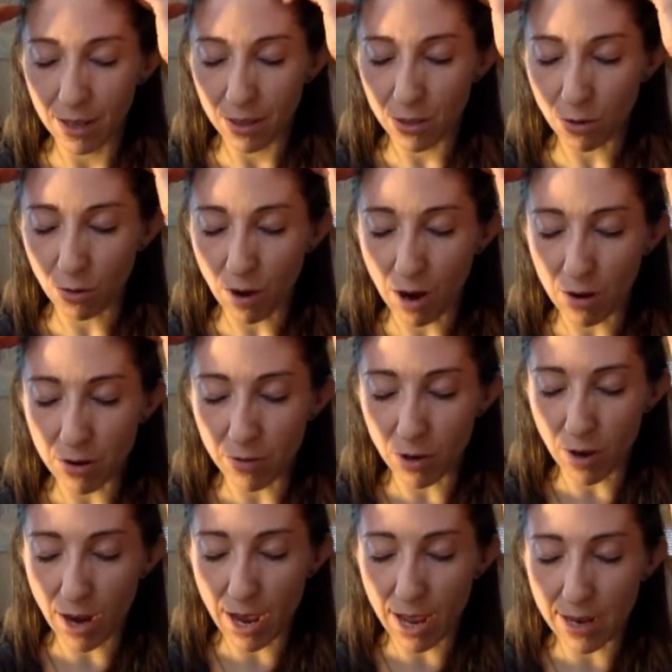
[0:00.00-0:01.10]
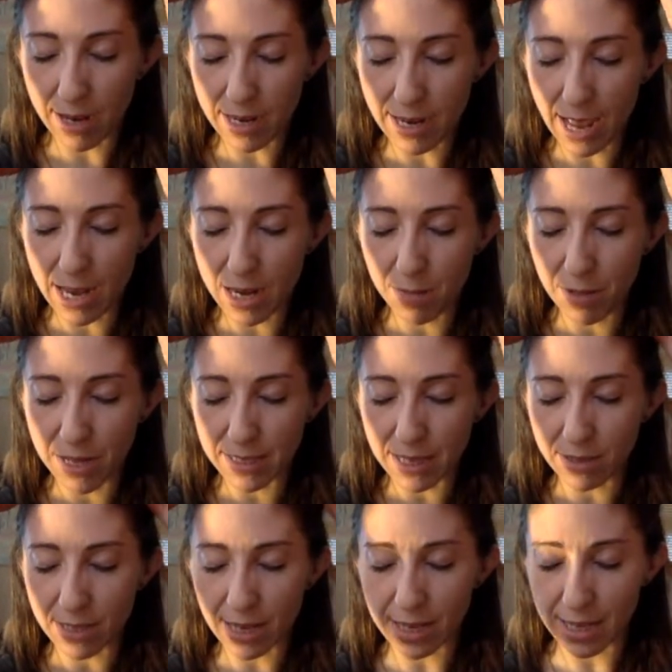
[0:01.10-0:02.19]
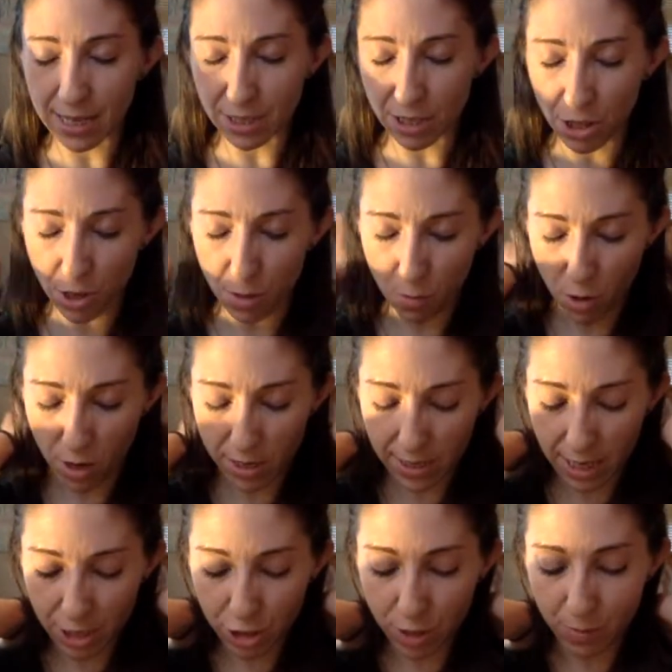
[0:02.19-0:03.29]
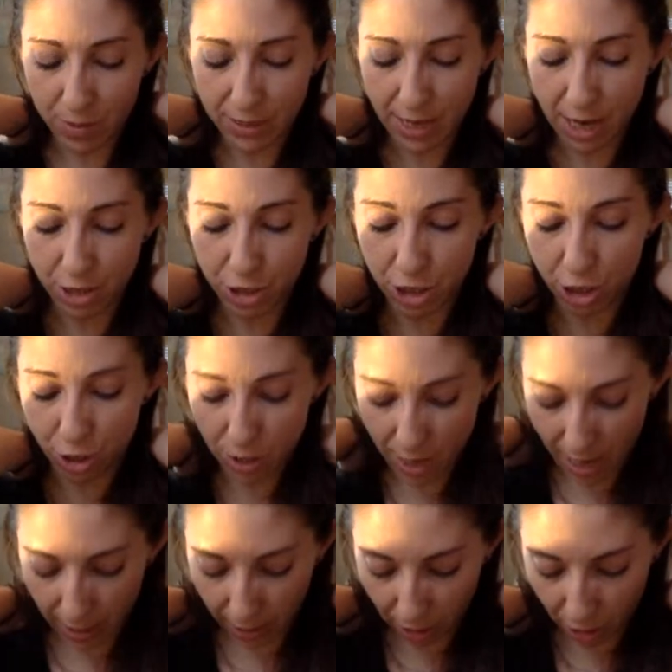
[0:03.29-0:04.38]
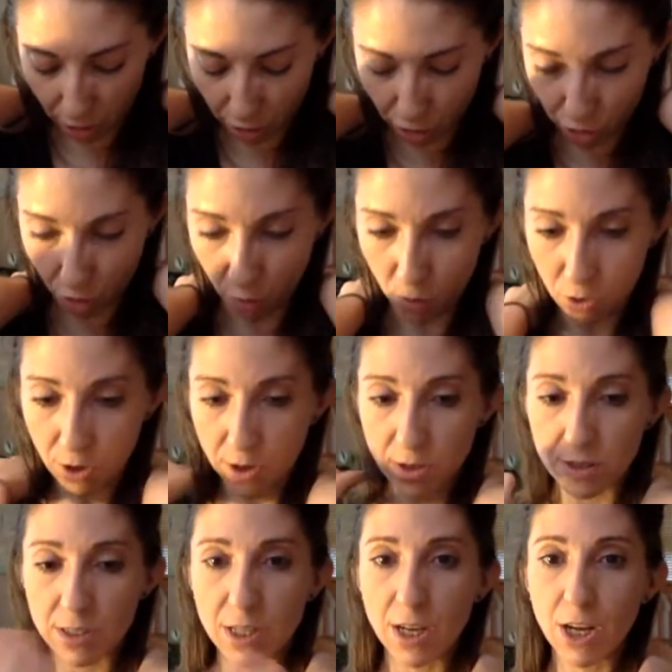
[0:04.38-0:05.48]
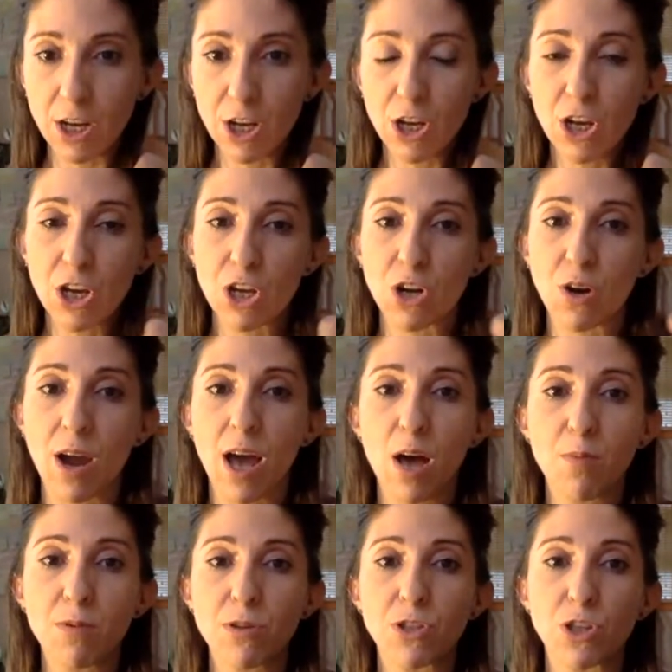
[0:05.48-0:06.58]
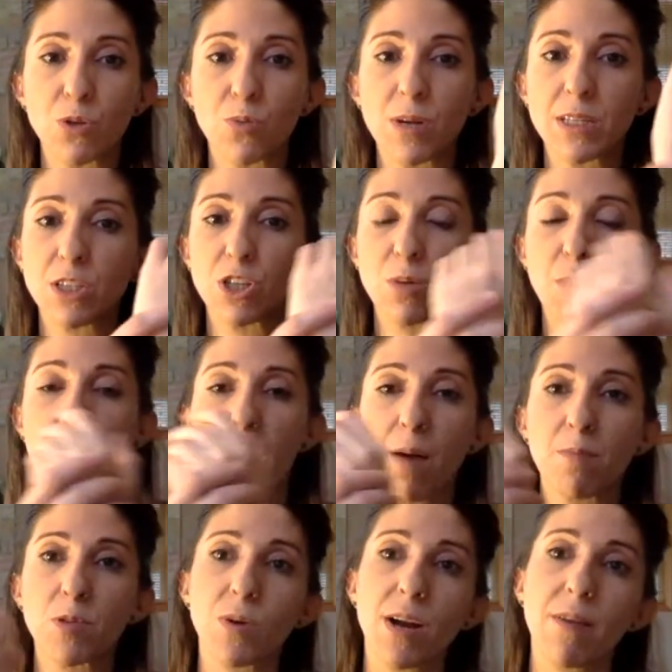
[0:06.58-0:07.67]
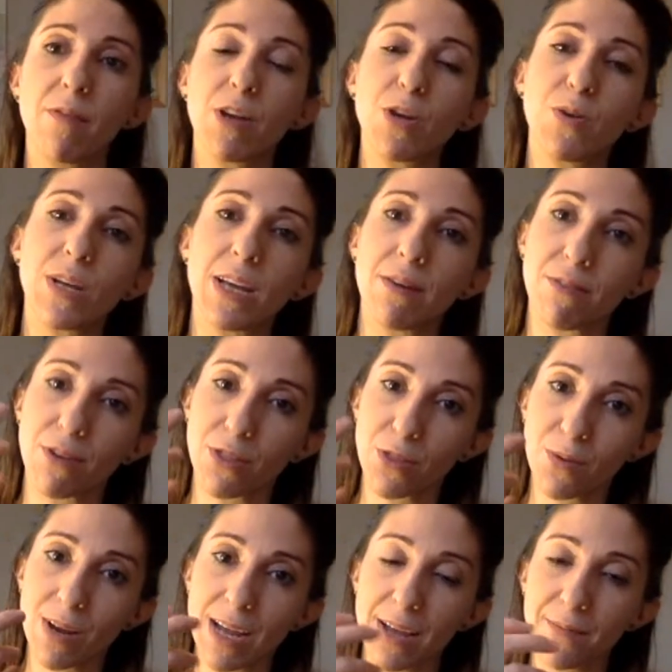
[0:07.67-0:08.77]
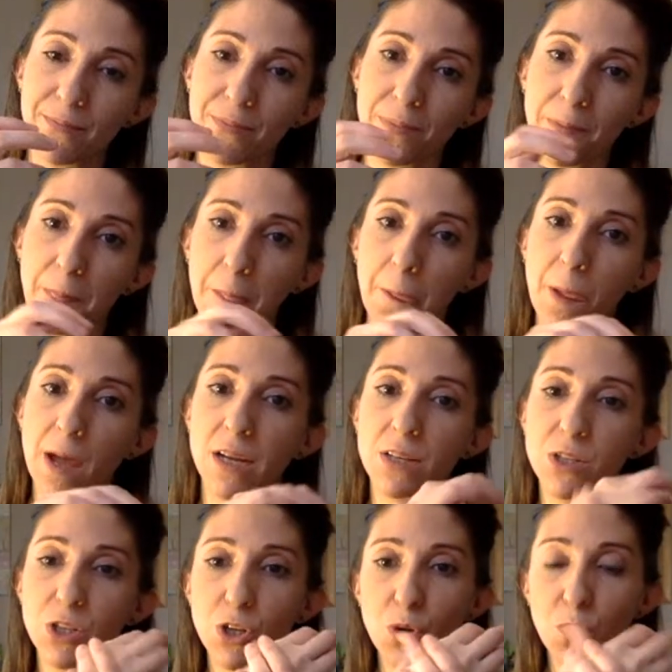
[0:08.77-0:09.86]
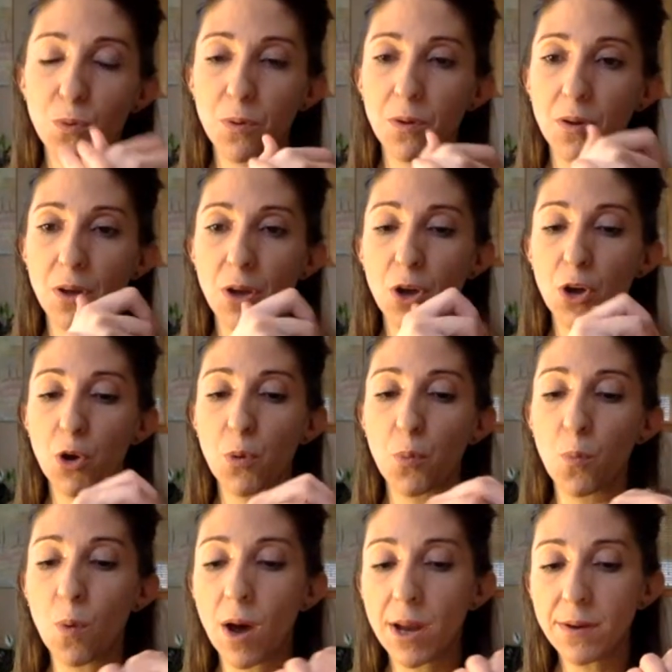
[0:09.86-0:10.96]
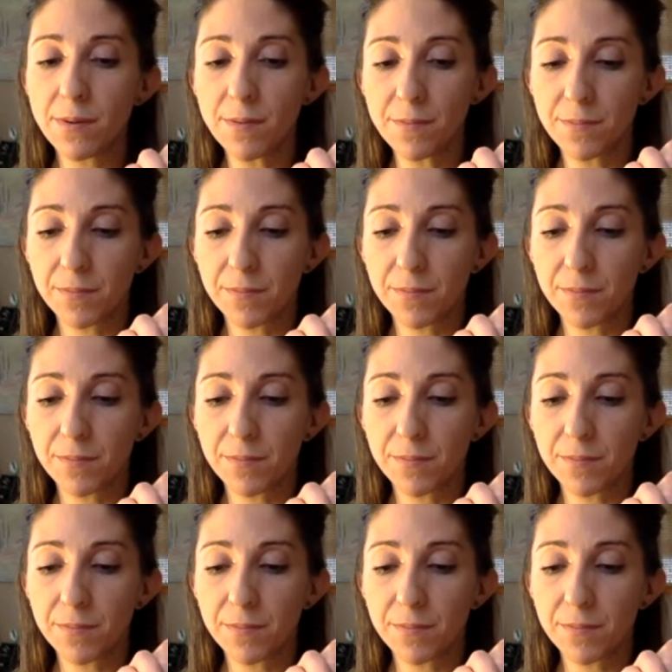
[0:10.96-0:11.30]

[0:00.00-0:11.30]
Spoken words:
the crown of your head, and any place else that needs a little more attention, massaging your neck, your shoulders, your elbows, your wrists, your palms, whatever you need for 3, 2, 1.